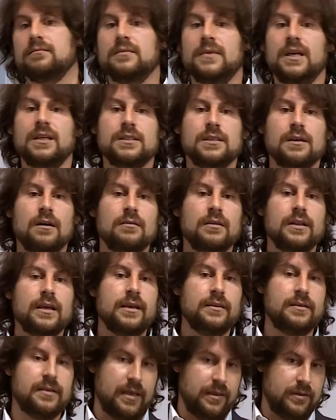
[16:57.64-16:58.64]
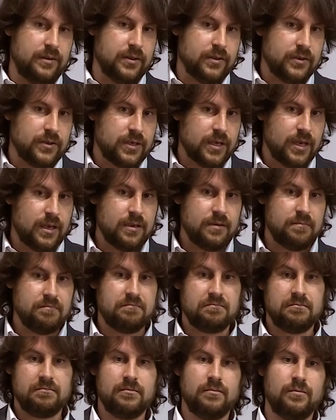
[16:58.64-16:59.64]
that's only a tendency,
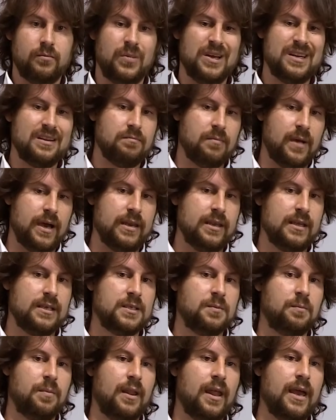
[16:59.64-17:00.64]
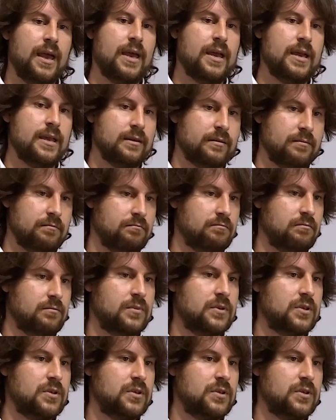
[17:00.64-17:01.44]
but it might explain